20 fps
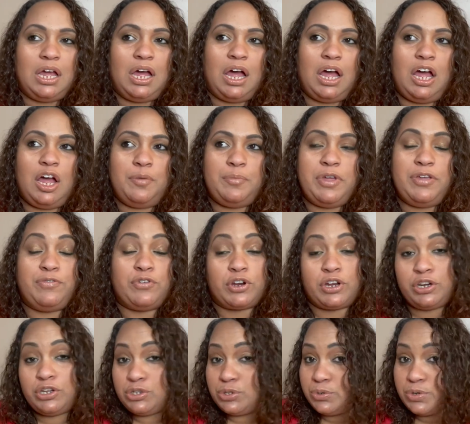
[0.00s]
um, if you're
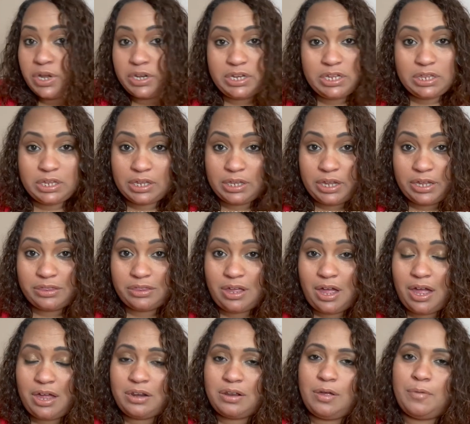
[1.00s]
gonna do anything like
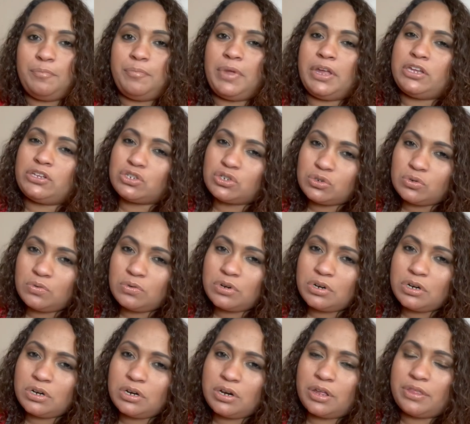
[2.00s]
that, make
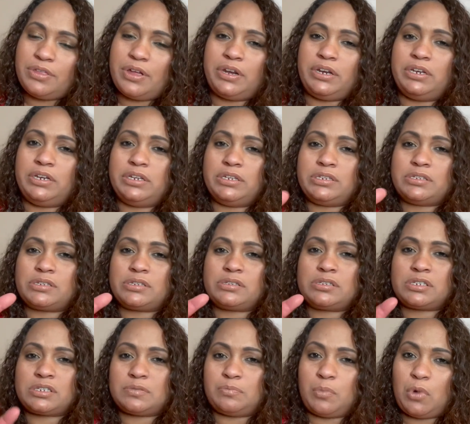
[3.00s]
sure that it is
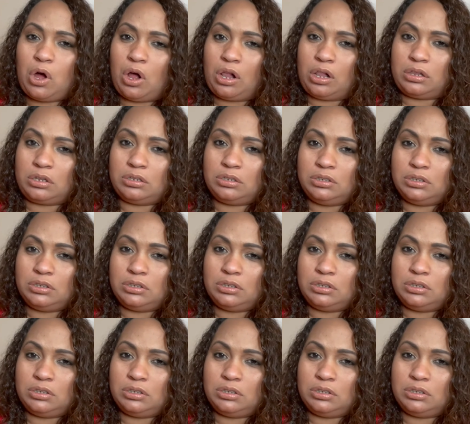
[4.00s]
small.